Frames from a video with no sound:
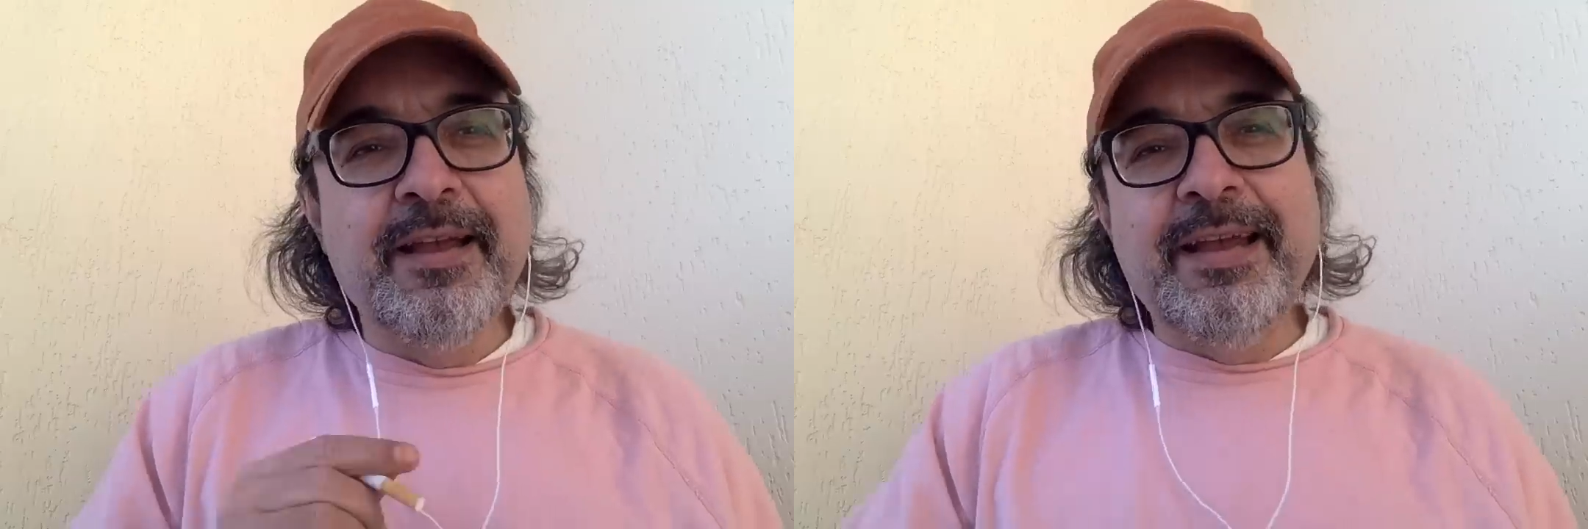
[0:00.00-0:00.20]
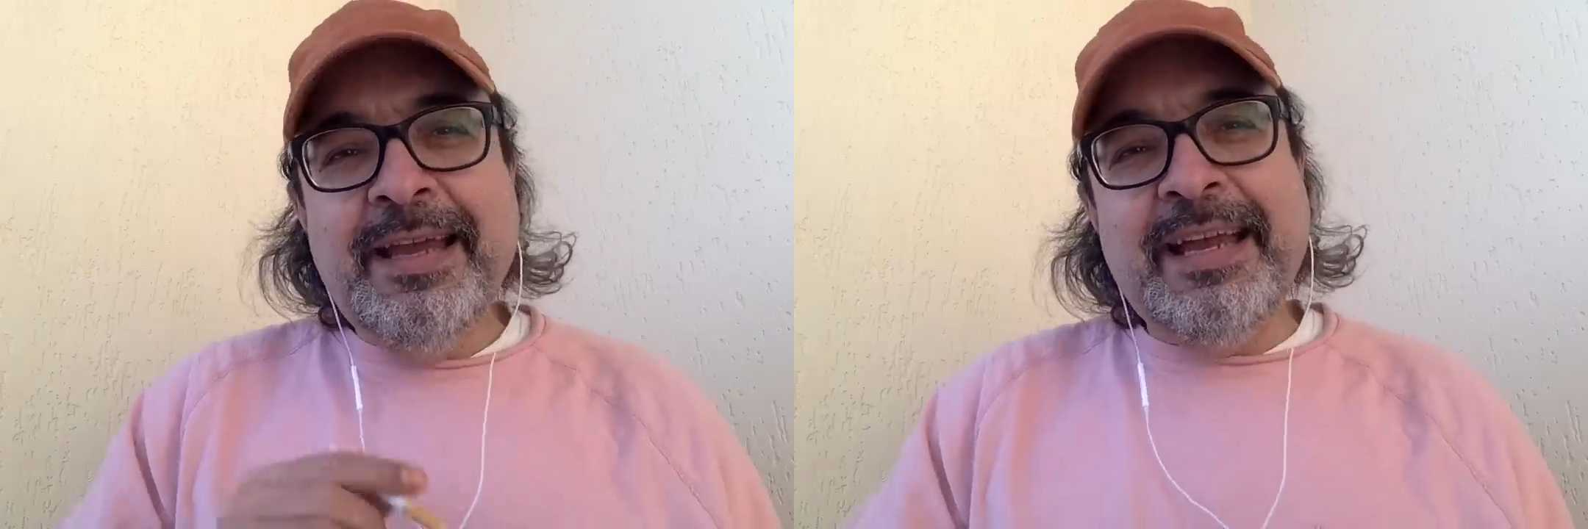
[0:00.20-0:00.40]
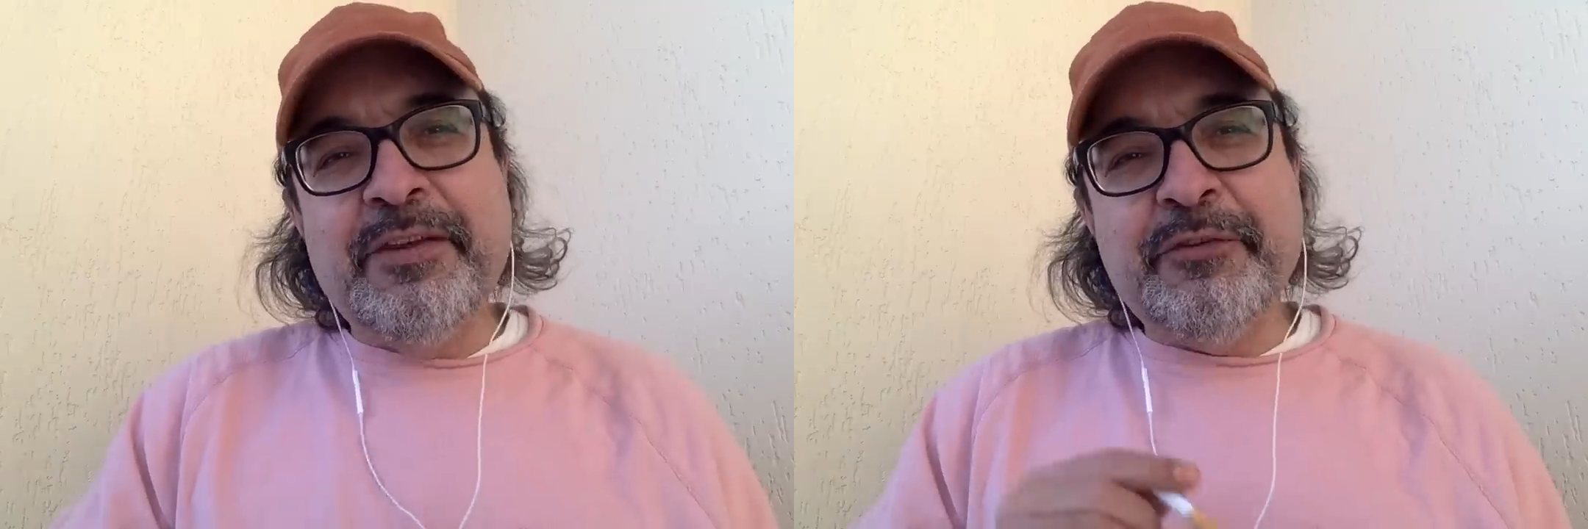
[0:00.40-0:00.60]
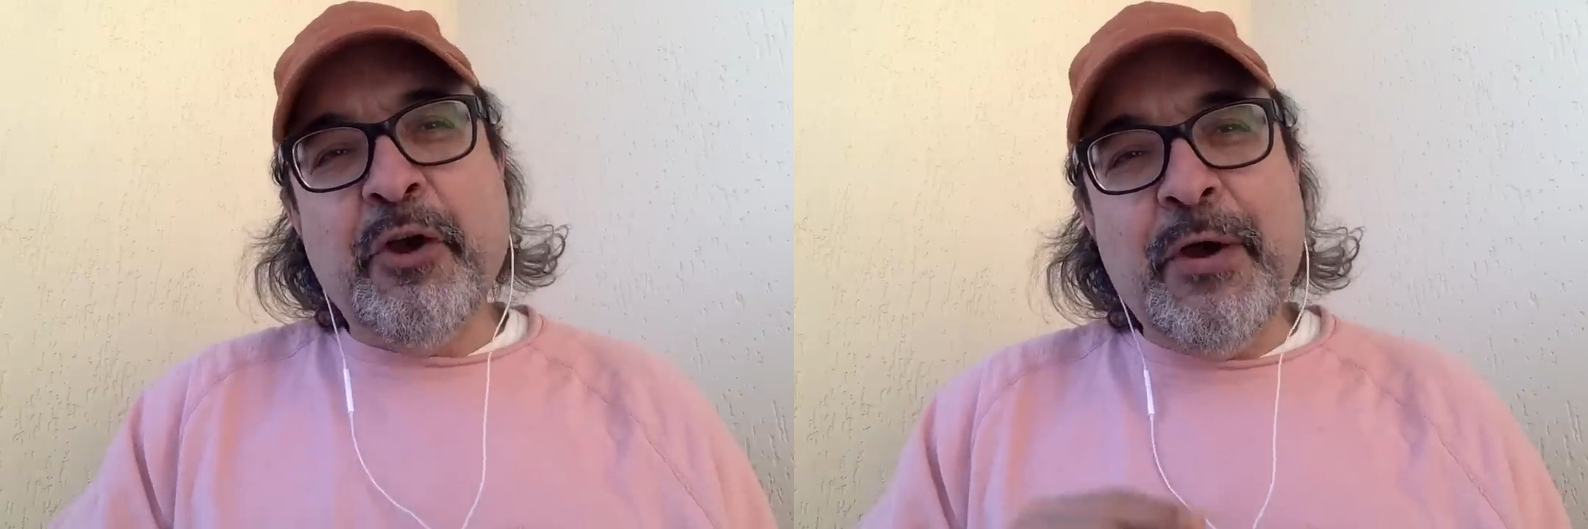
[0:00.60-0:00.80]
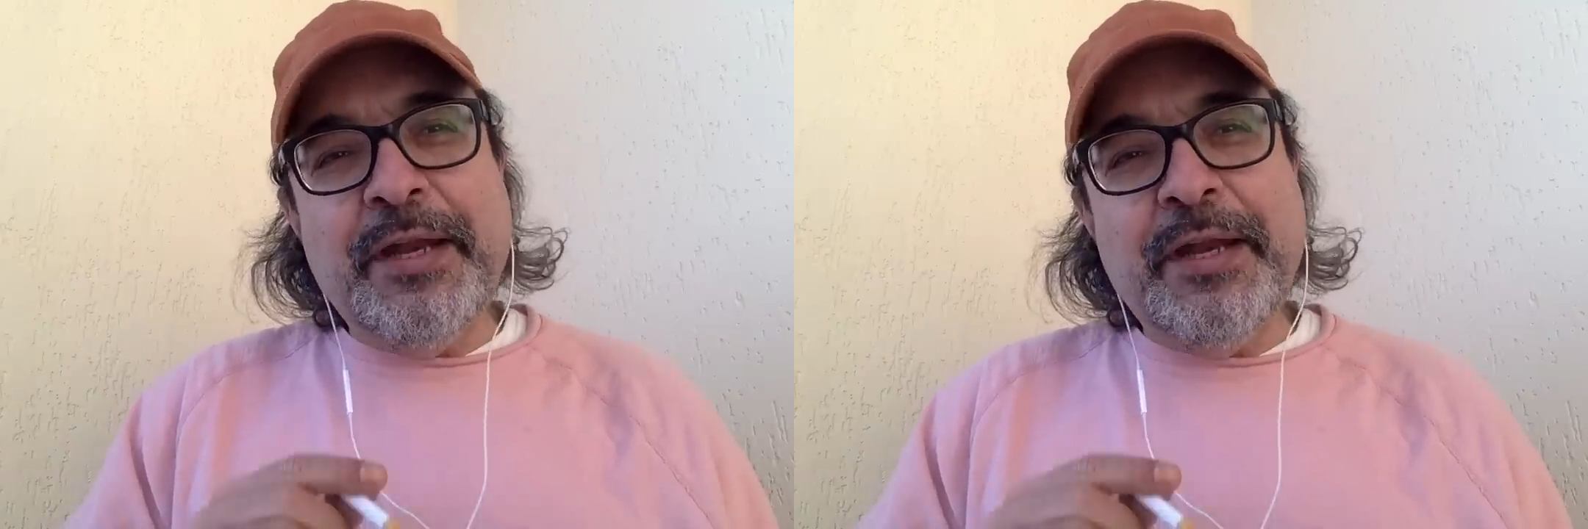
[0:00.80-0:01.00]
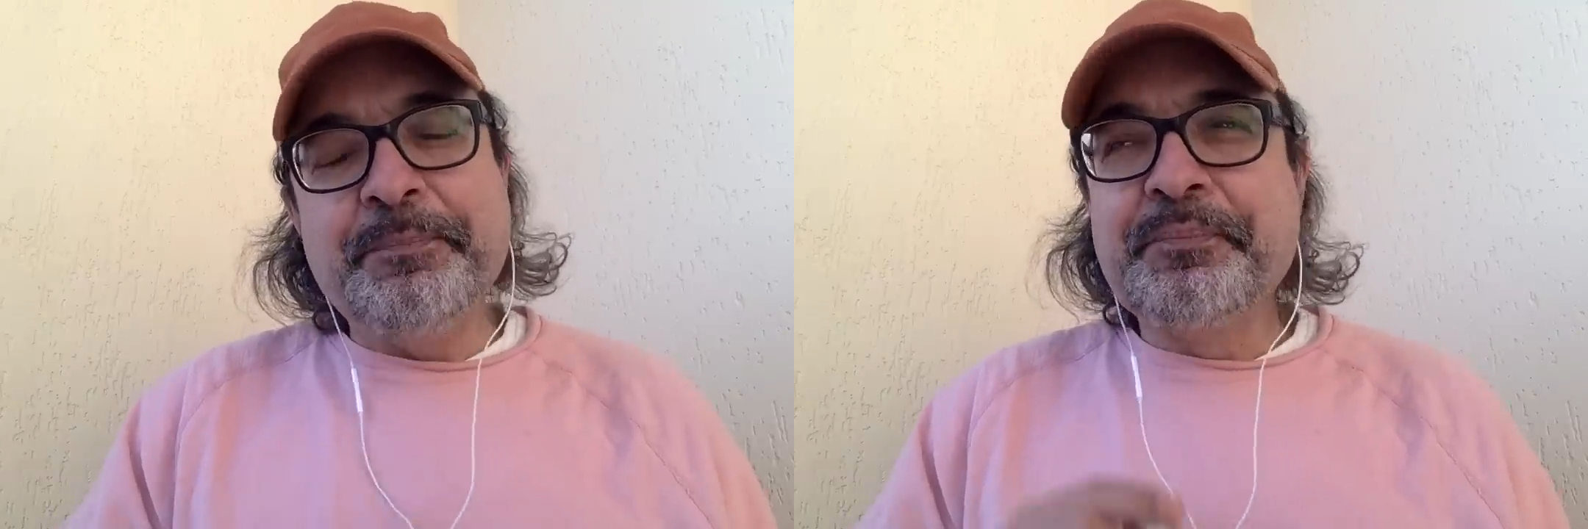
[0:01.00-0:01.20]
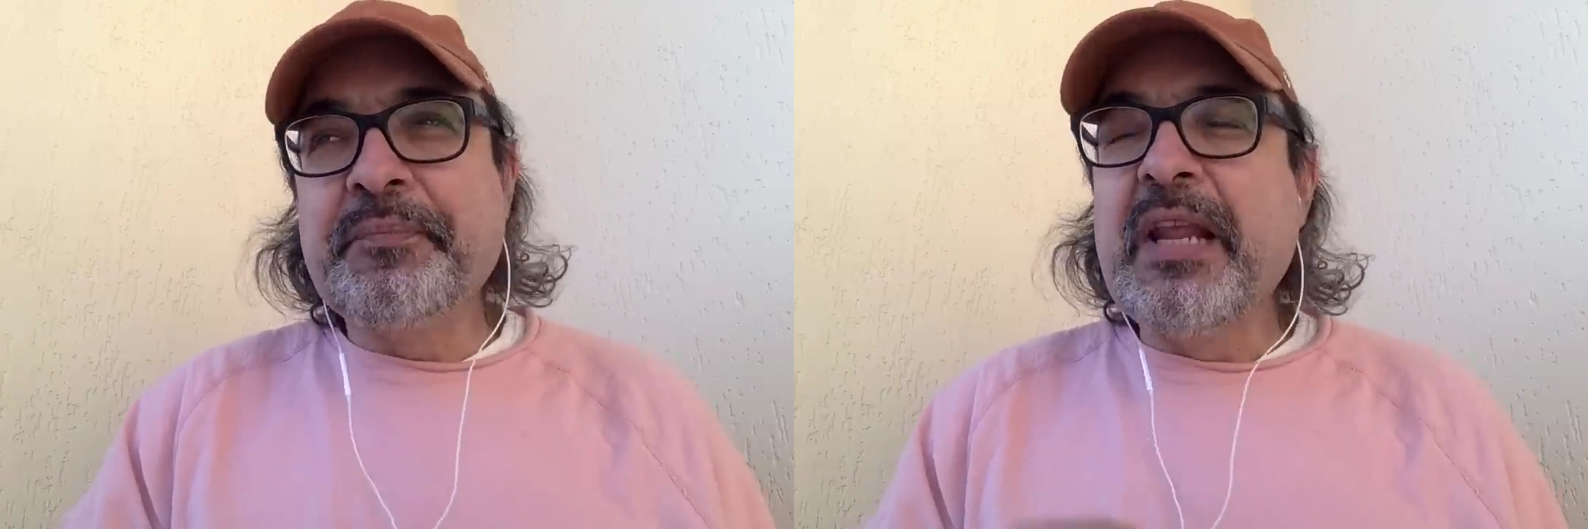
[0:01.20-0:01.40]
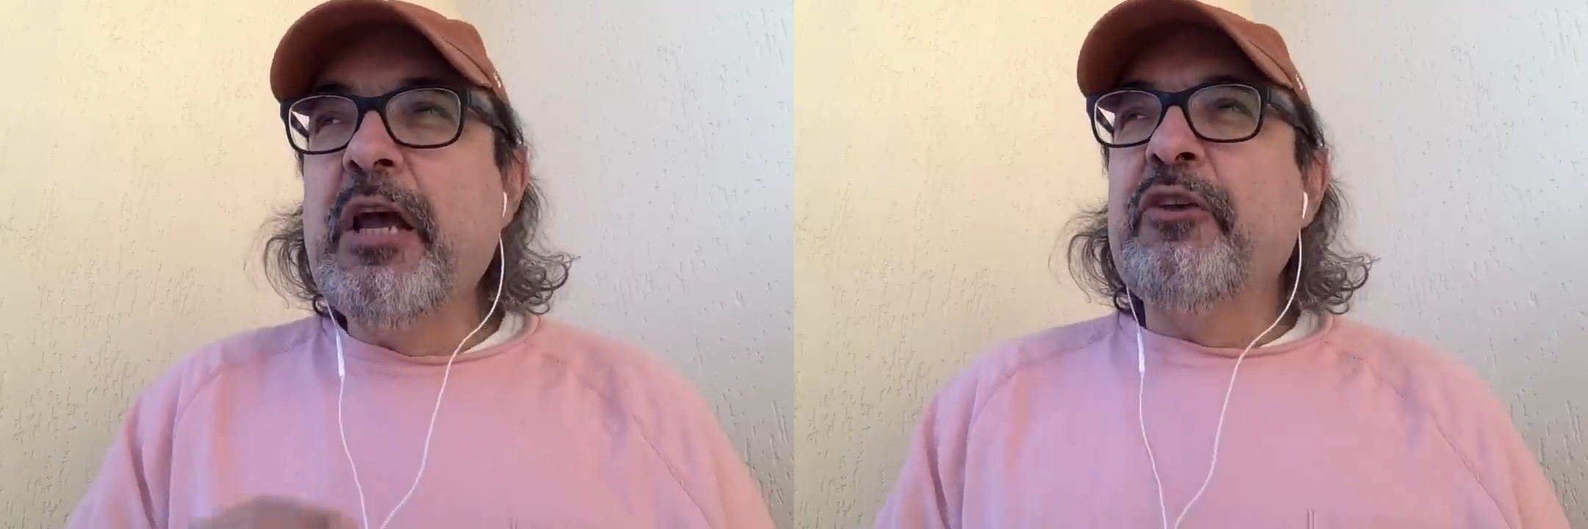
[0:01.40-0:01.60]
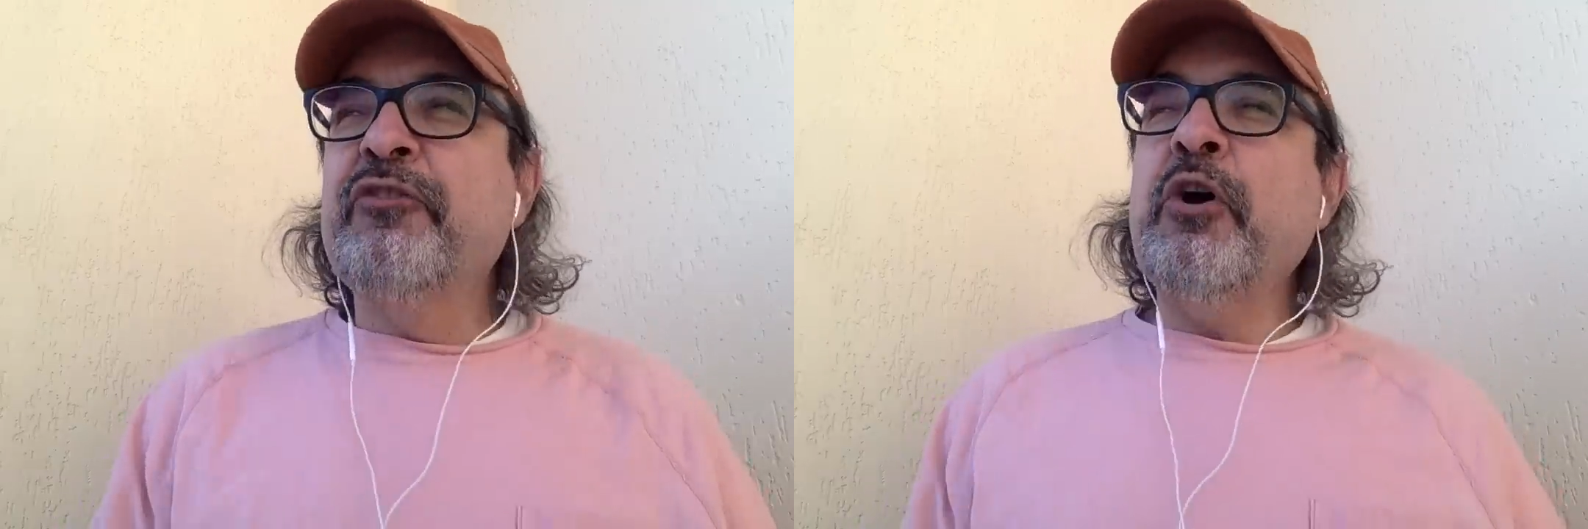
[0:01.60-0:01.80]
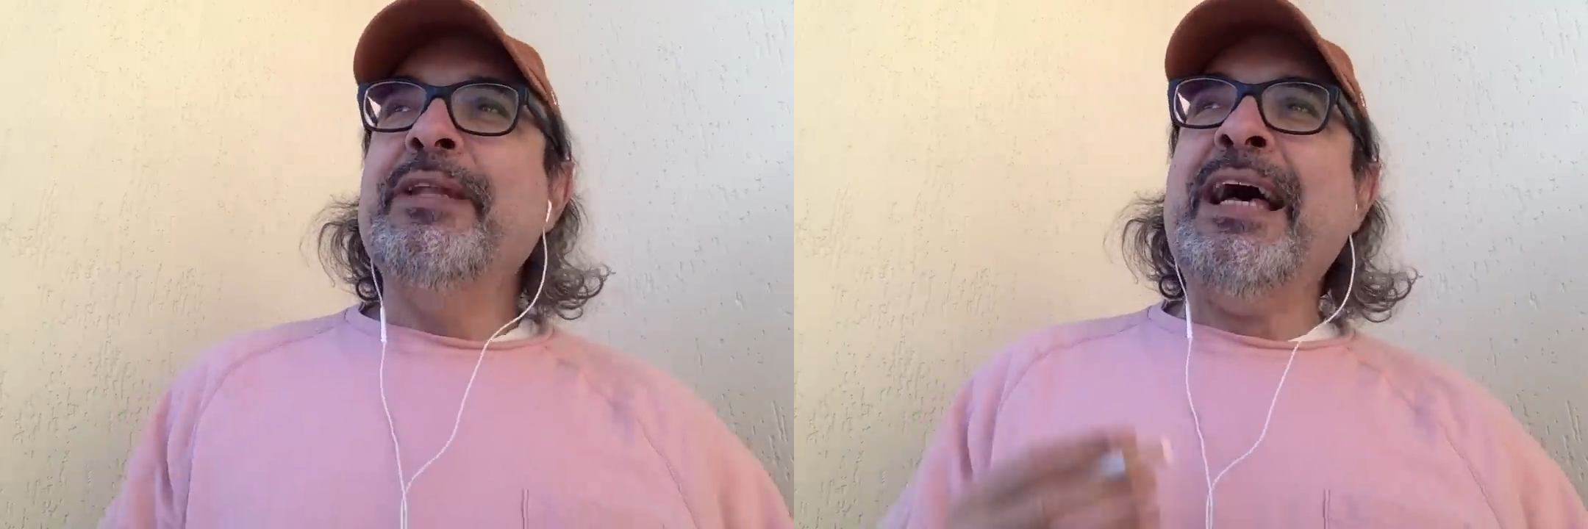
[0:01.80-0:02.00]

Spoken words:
Hey, how's it going? So